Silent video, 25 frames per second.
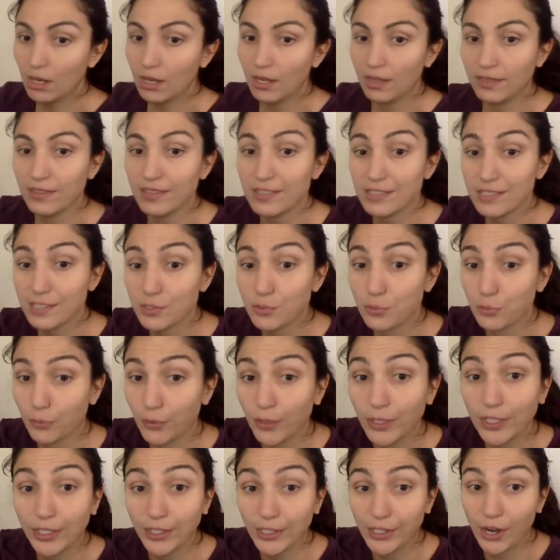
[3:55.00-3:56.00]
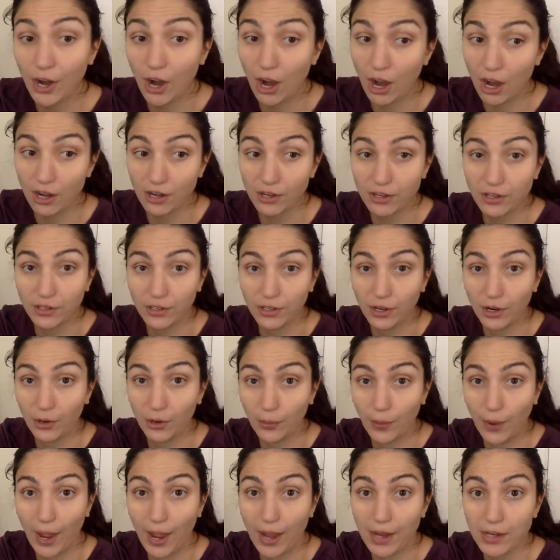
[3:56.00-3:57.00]
This is really hard,
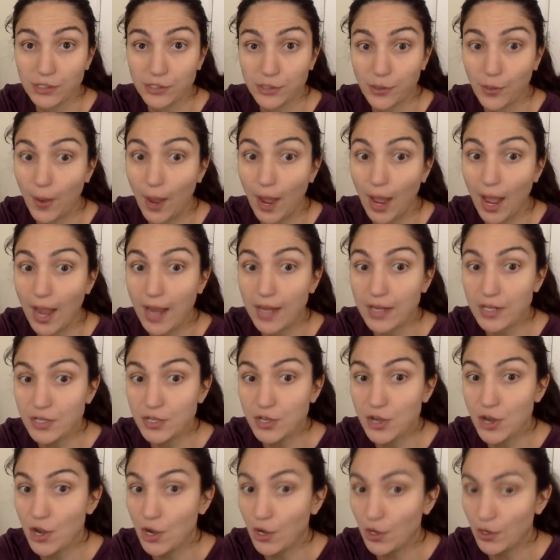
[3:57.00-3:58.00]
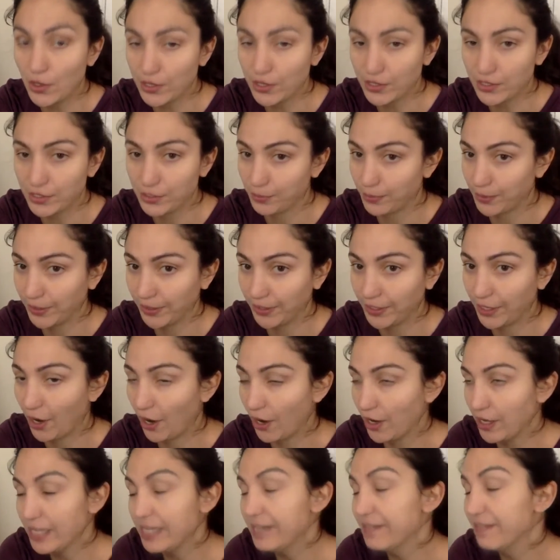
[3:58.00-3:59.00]
okay? So I know this is really
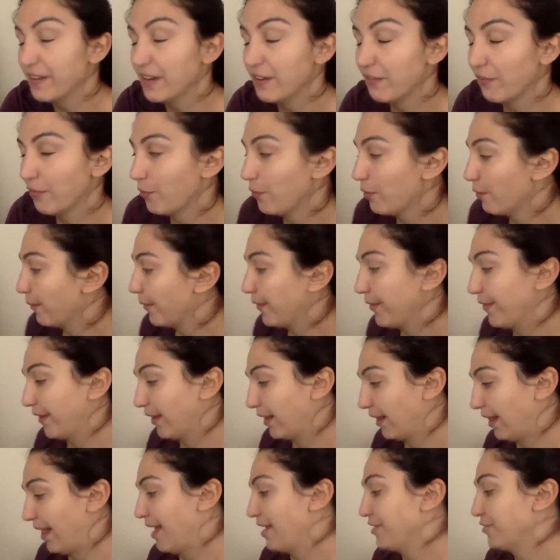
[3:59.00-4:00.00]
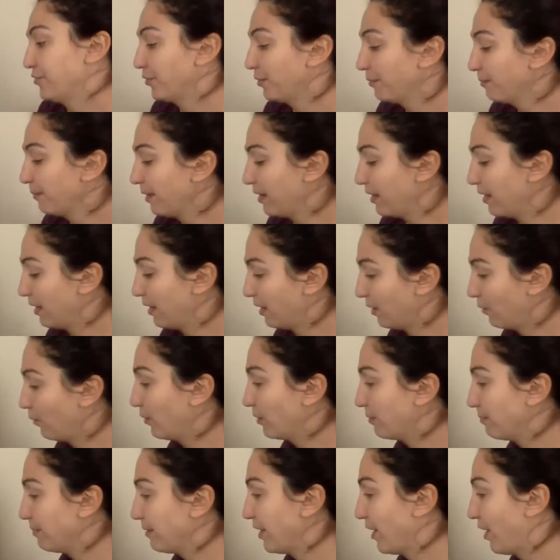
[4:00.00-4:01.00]
hard. Even if we were in the classroom, it
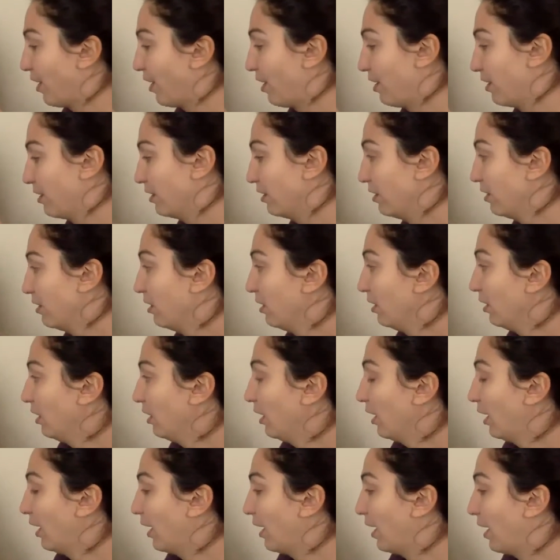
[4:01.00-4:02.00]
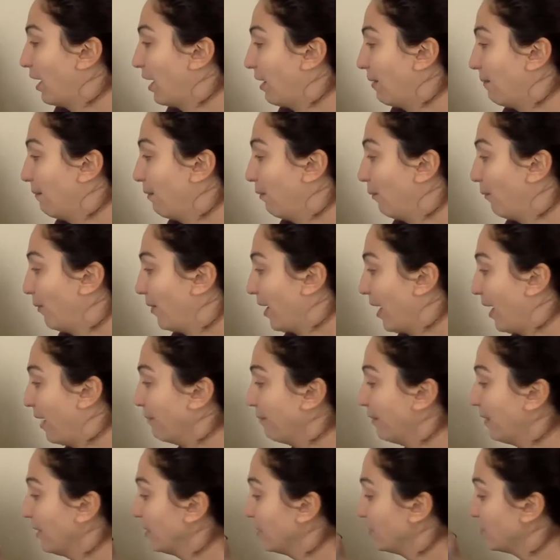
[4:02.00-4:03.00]
would be hard. What
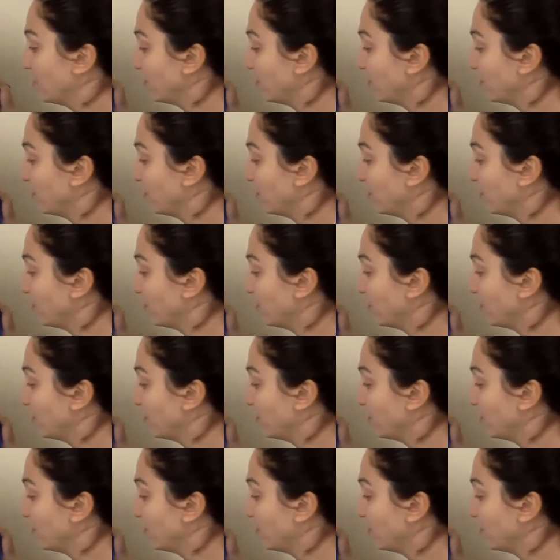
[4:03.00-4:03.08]
I'm gonna